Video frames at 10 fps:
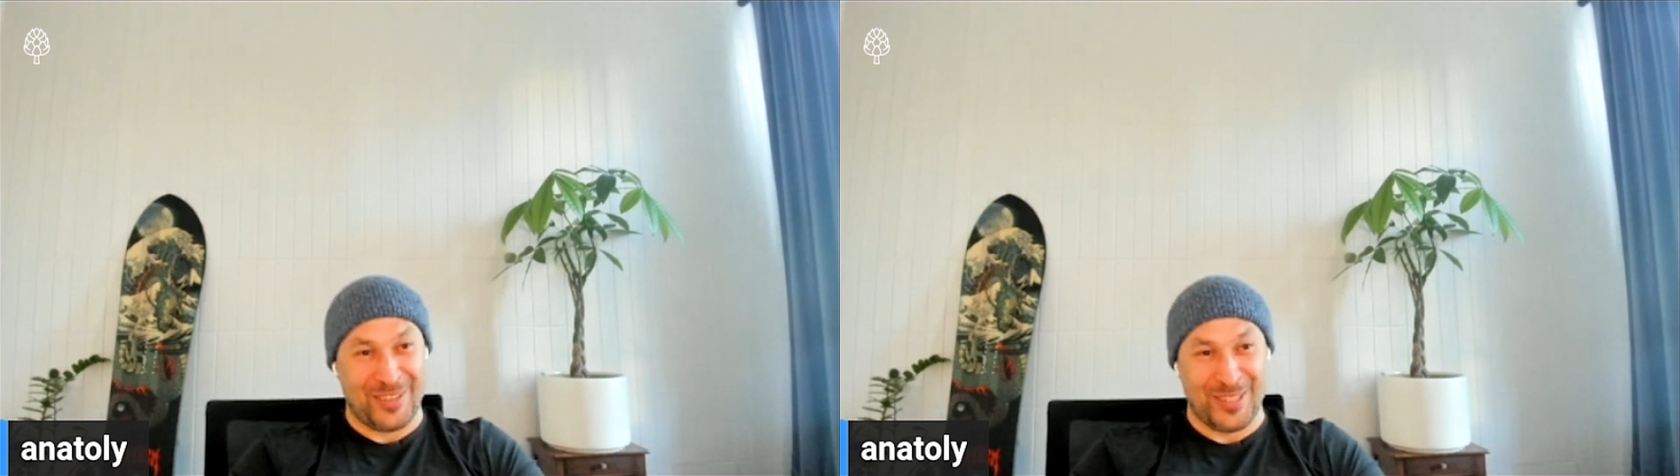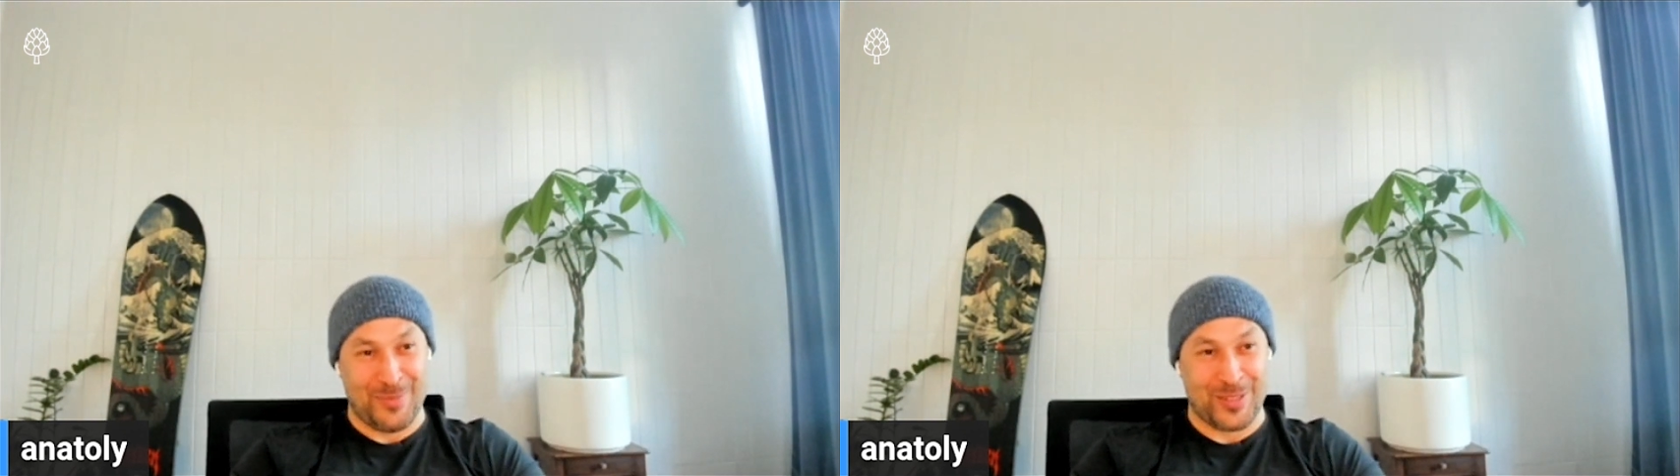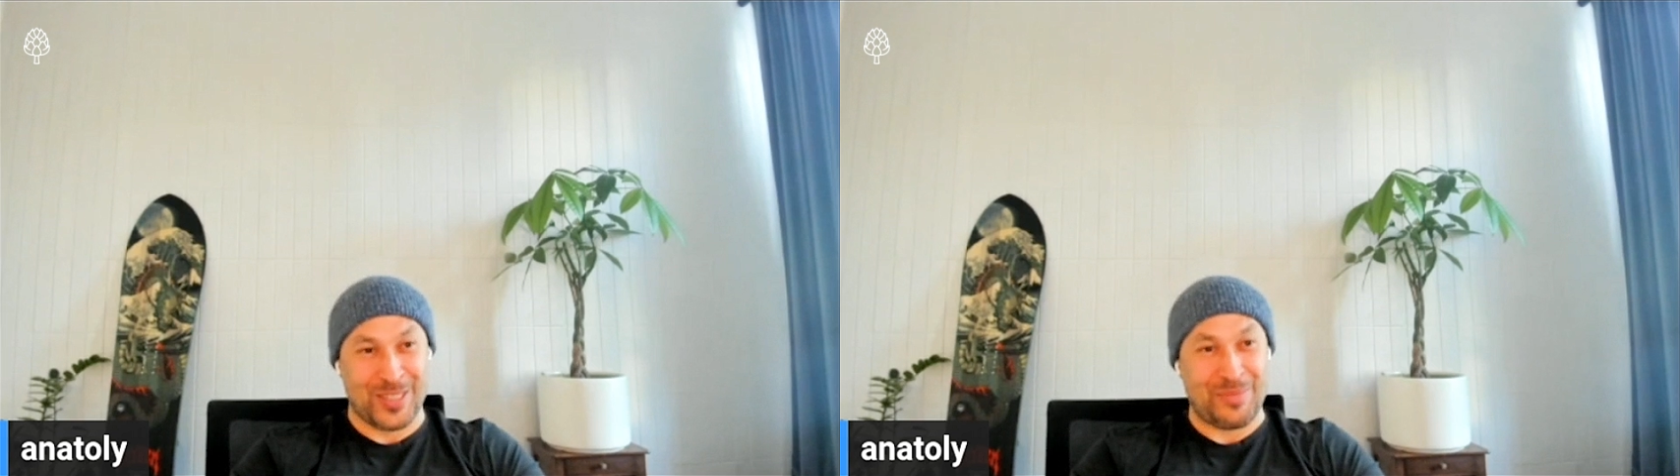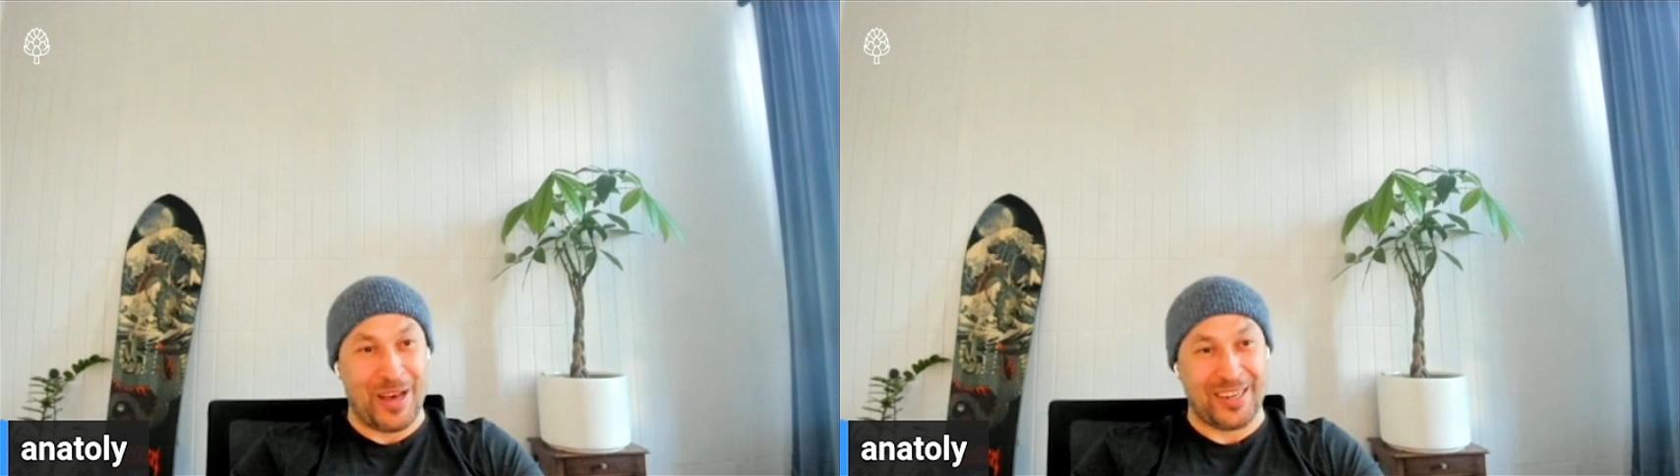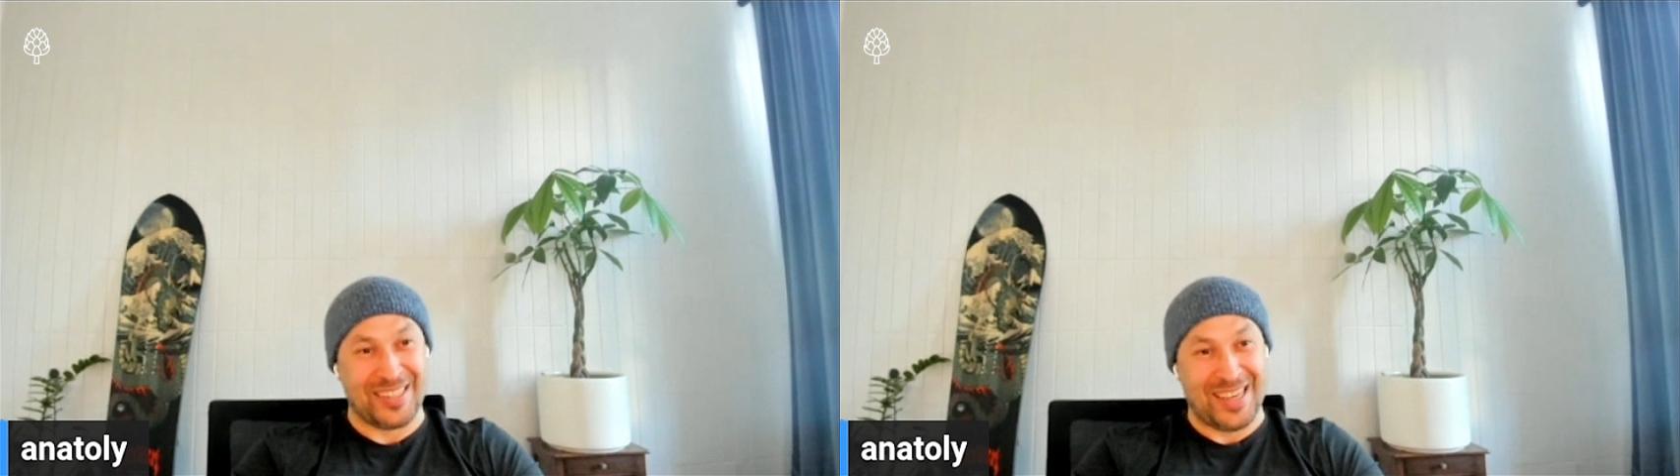It's the most
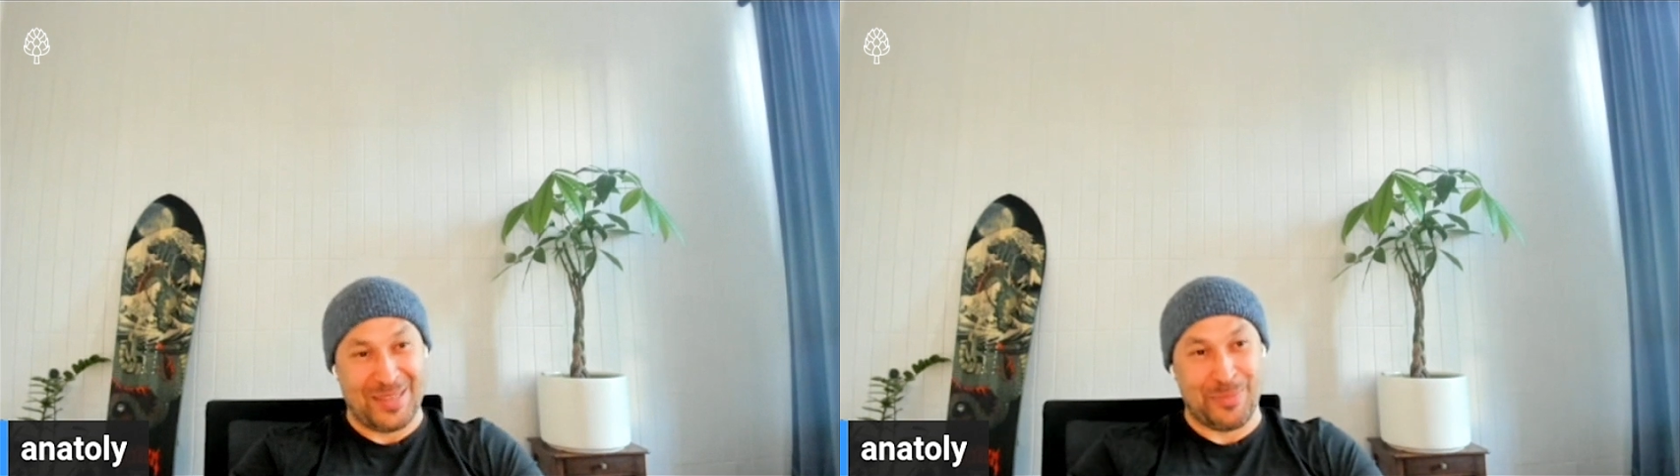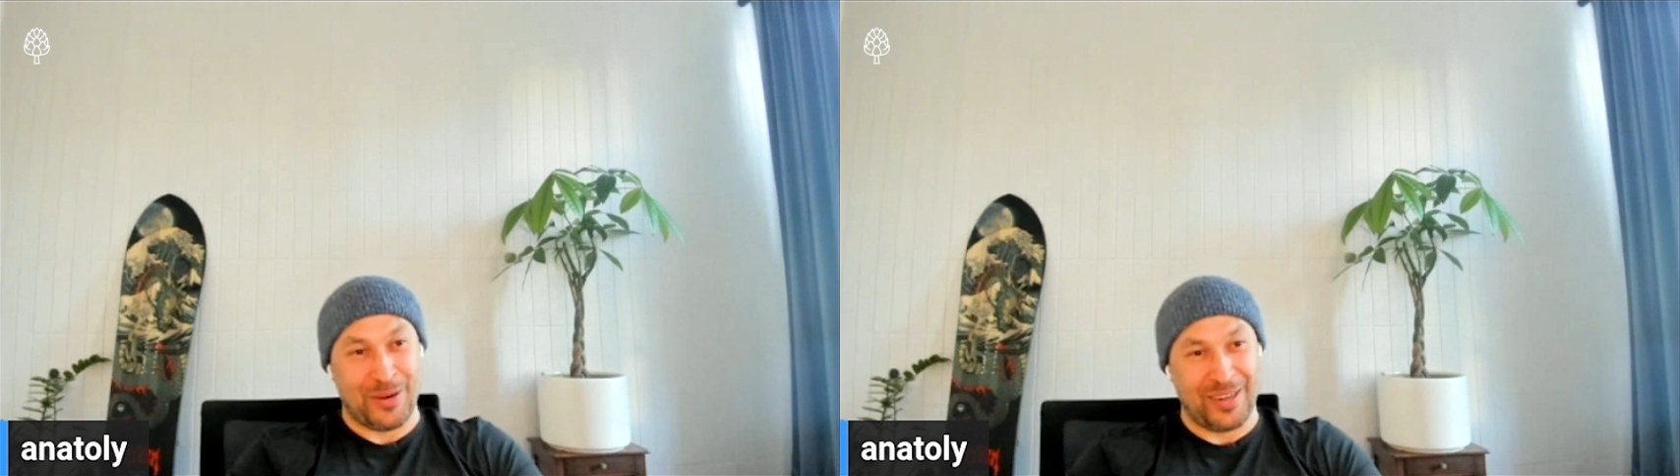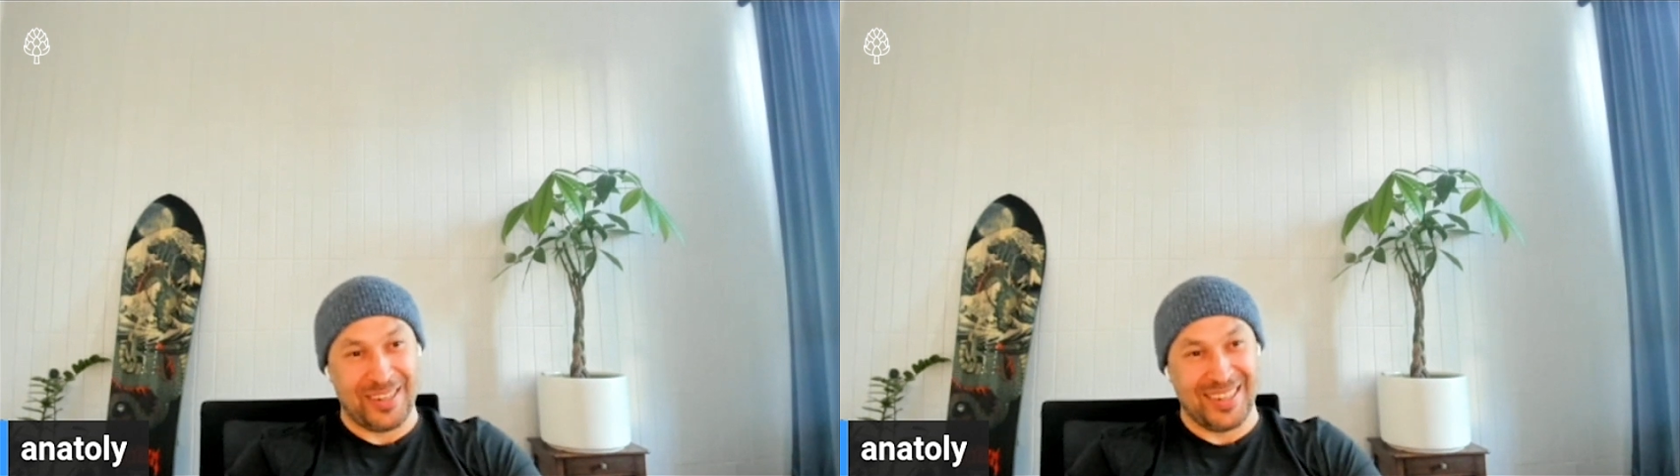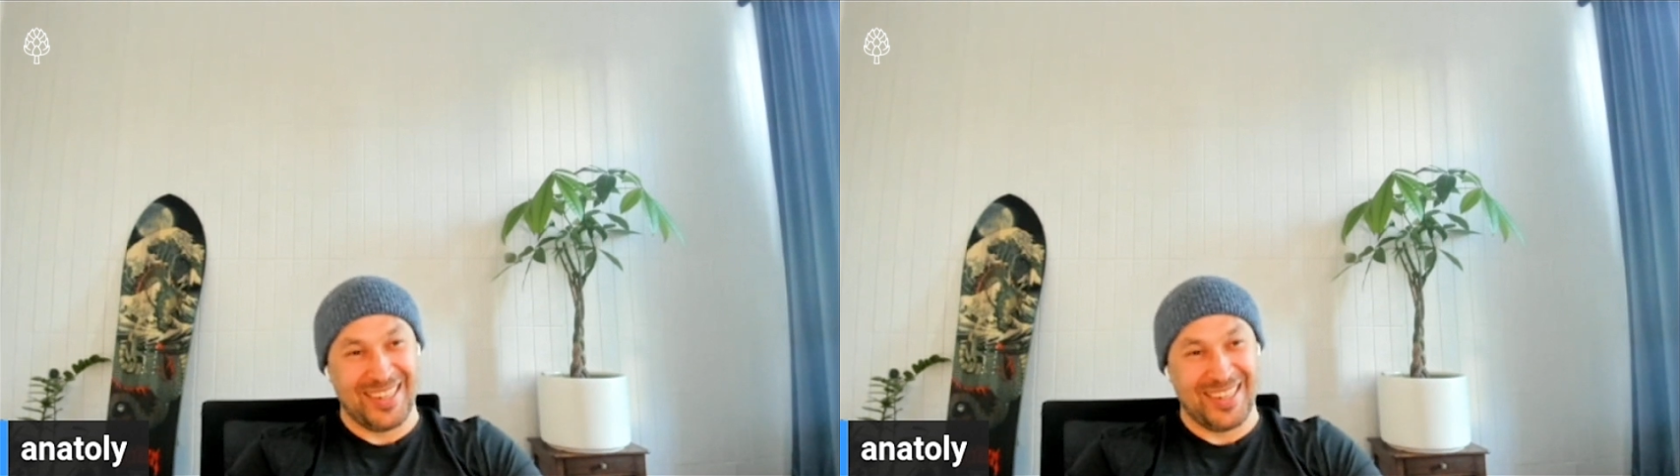commoditized part.